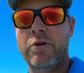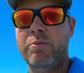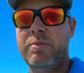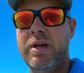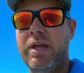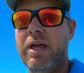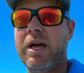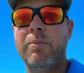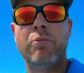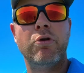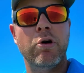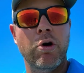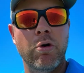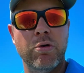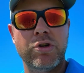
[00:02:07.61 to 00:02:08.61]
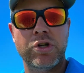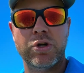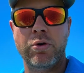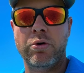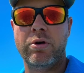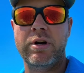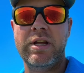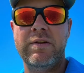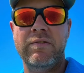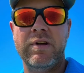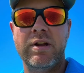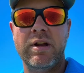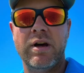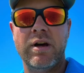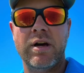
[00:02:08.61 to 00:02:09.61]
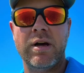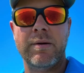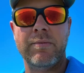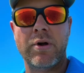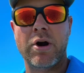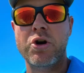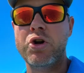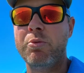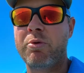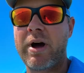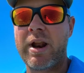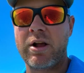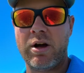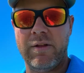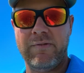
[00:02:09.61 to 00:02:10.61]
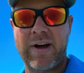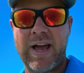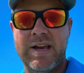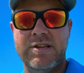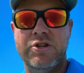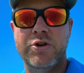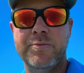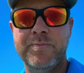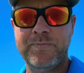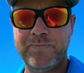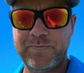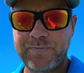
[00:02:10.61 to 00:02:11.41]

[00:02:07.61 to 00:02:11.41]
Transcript: it would be like Approach or even our new product called Viatude.